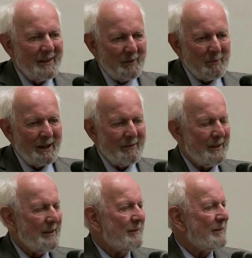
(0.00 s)
his wife
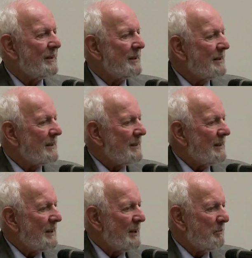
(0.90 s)
Eve
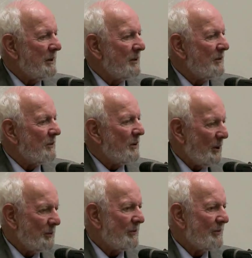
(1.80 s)
have been
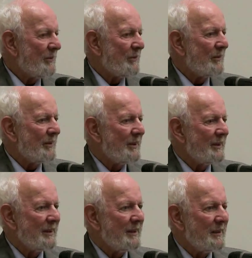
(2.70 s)
hosts,
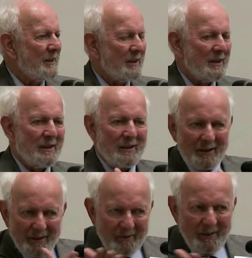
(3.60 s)

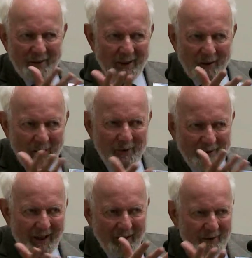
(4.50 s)
physical
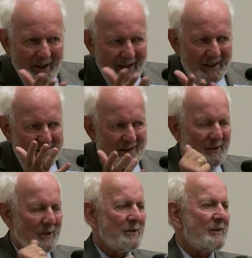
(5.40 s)
hosts at their
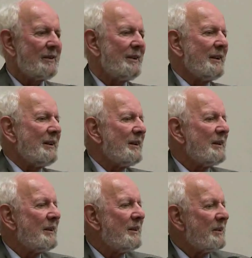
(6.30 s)
institute
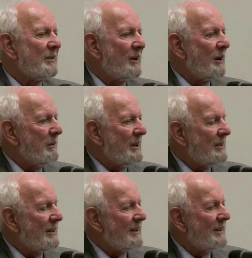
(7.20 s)
to our
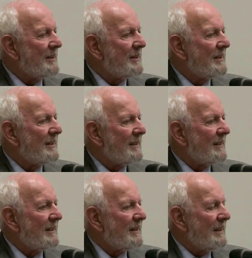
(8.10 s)
meeting
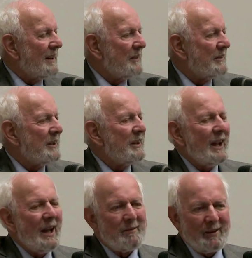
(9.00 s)
and
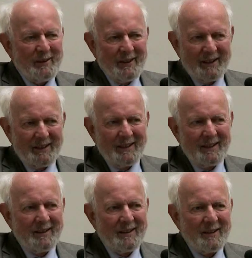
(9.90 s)
did everything
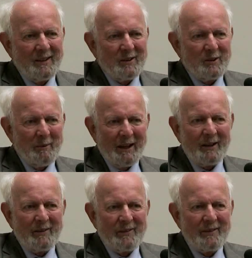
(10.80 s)
to make
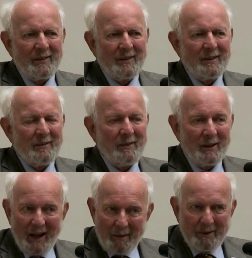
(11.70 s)
us
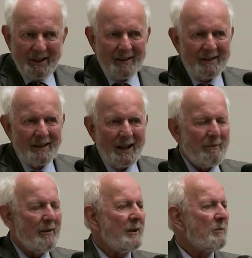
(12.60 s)
feel happy.
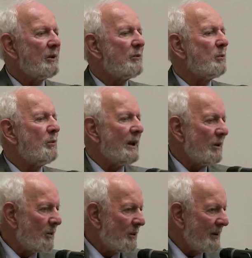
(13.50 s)
Everything was well
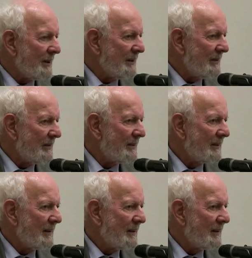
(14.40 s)
organized.